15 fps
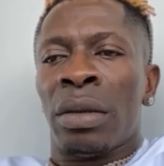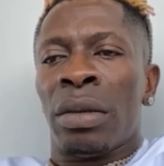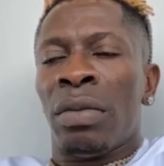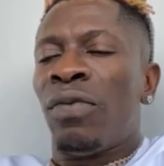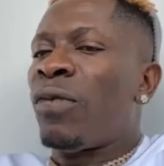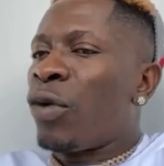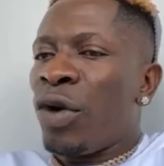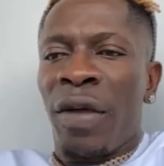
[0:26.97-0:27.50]

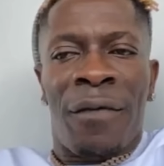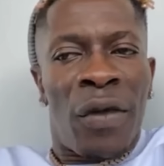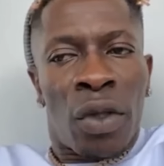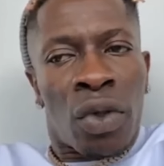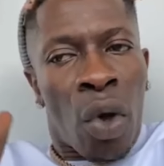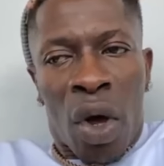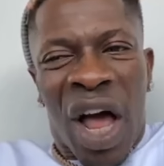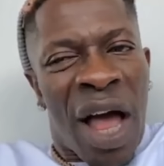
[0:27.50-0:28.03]
If you're not even
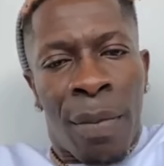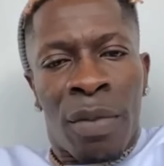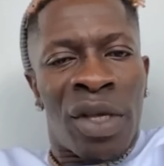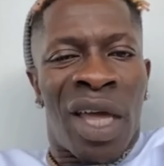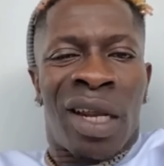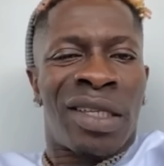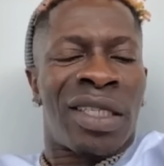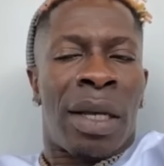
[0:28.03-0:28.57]
talking,
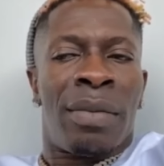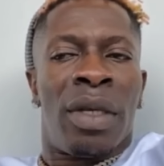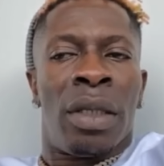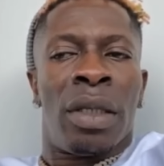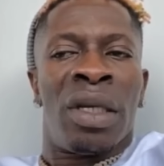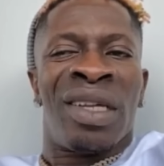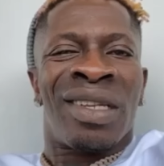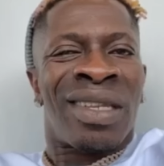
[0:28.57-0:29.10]
you understand me?
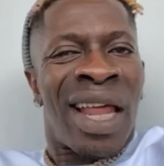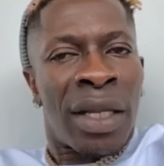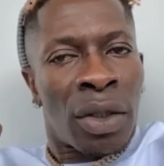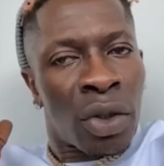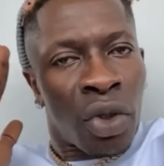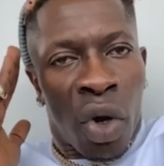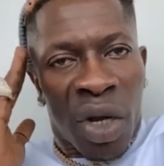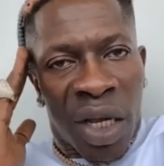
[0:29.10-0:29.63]

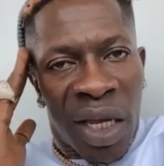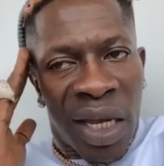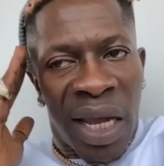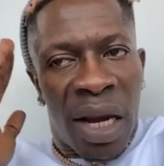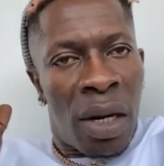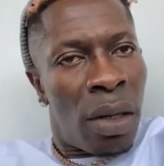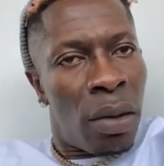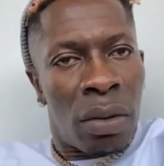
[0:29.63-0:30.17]
That talking
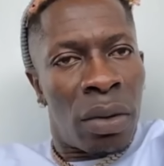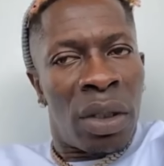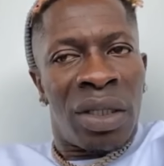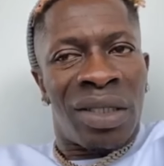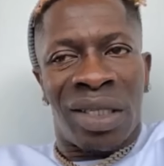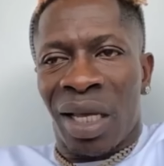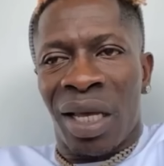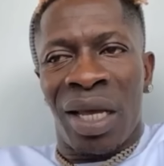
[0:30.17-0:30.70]
alone,
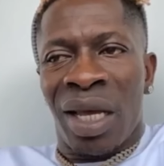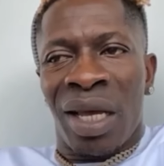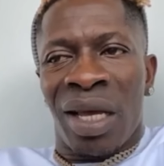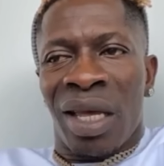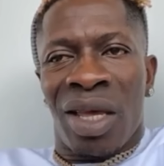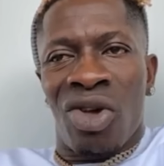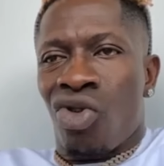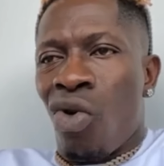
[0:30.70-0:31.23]
say
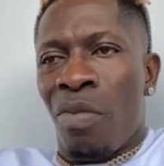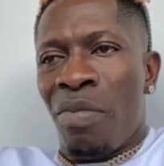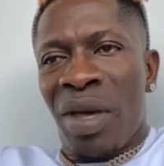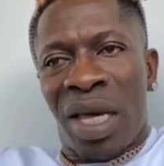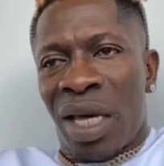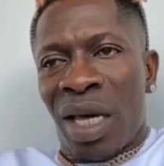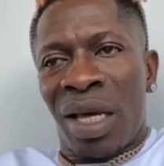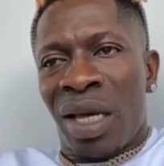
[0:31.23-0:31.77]
it could
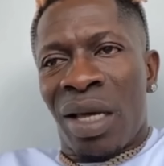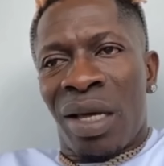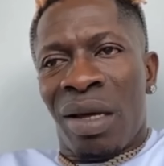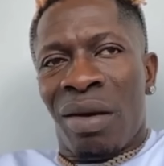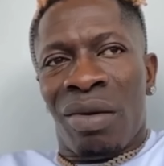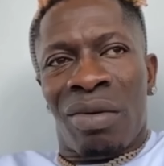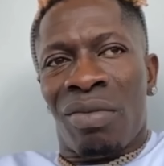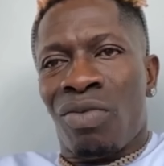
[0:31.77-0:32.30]
make
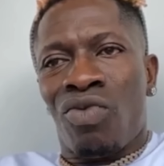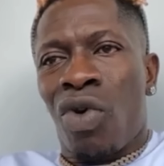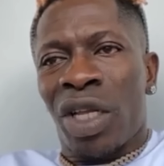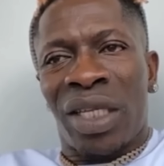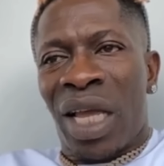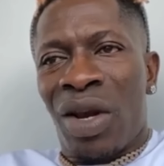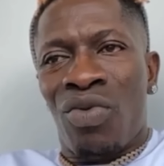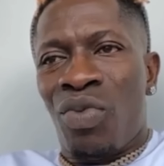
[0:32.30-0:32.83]

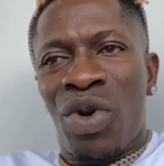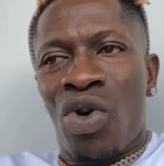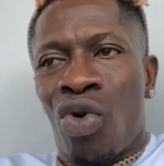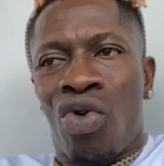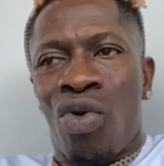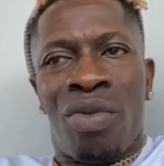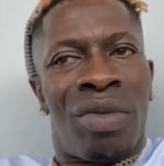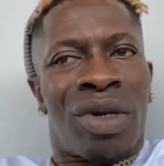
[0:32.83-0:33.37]
what, and we no
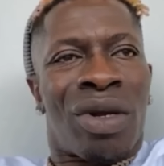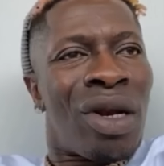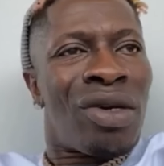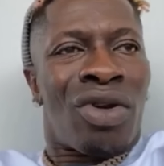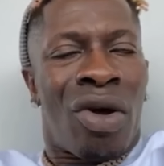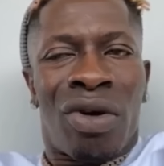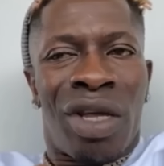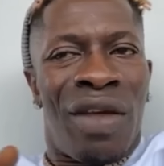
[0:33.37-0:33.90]
go.
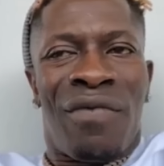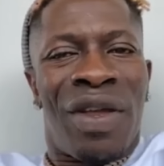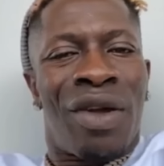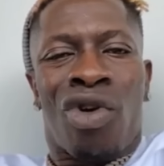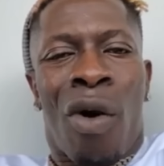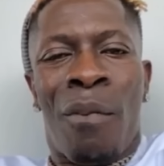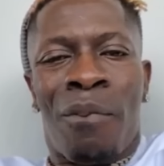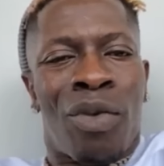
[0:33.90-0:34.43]
Don't even
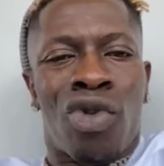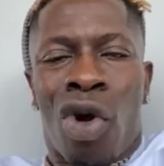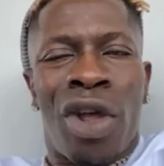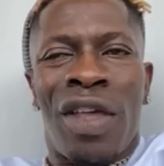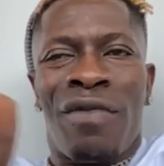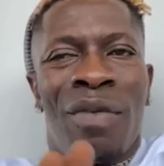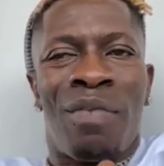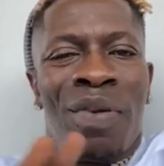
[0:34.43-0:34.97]

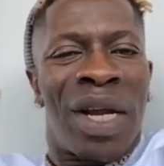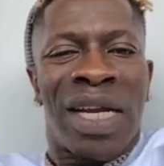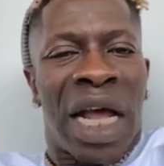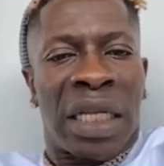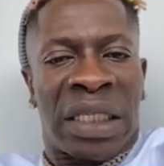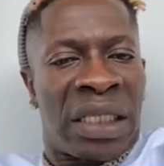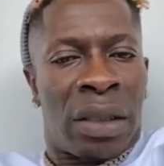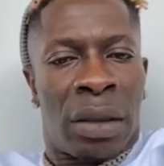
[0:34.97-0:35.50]
bring
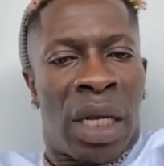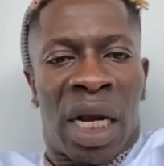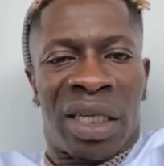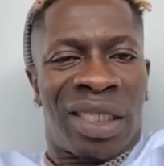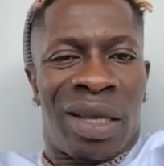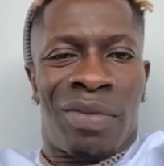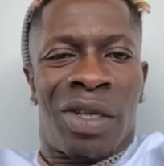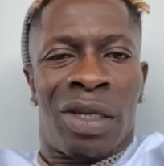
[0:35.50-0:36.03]
that thing, you
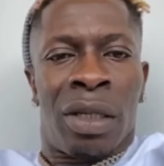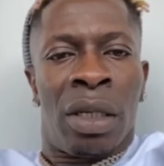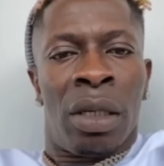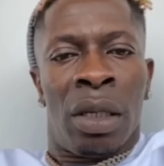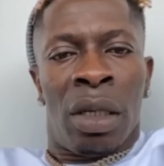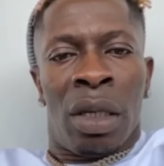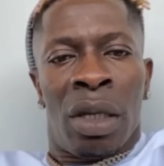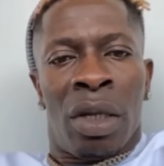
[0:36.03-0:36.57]
understand me?
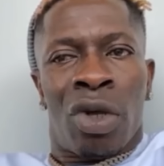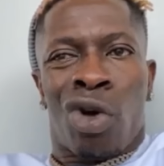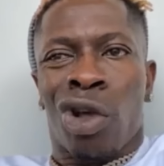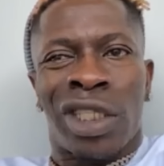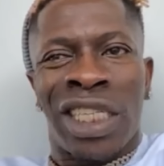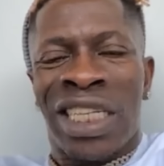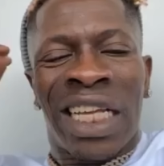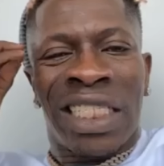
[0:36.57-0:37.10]

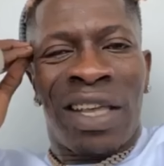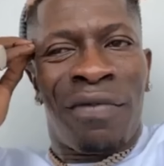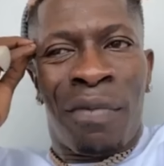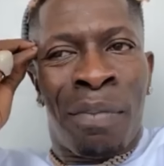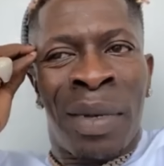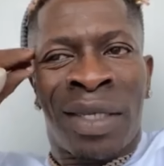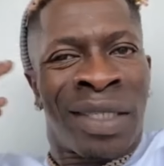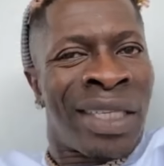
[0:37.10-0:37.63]
Because it doesn't
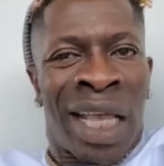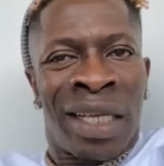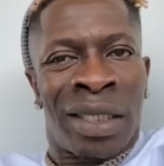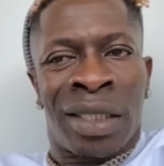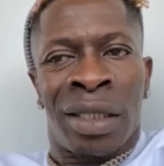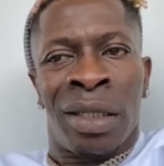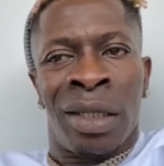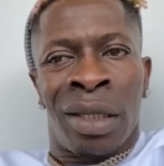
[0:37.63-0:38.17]
even make
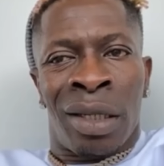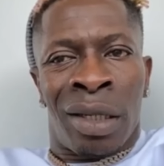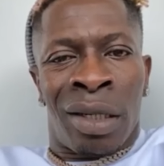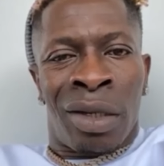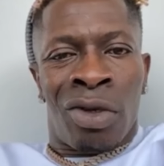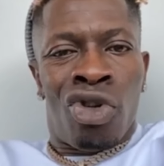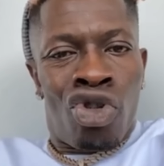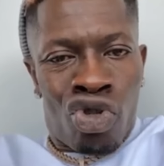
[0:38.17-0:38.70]
sense.
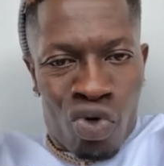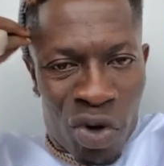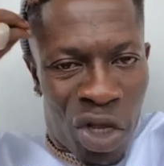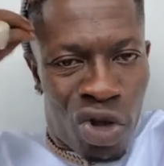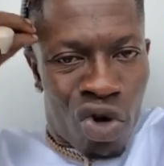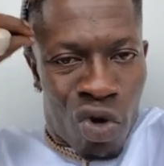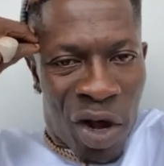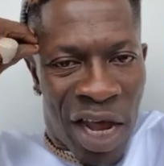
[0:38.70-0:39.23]
You know in
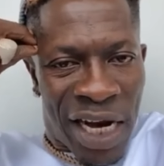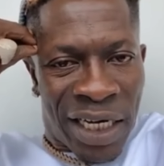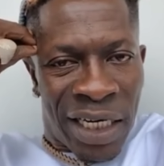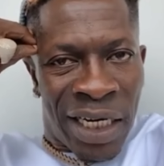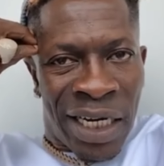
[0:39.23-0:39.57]
your head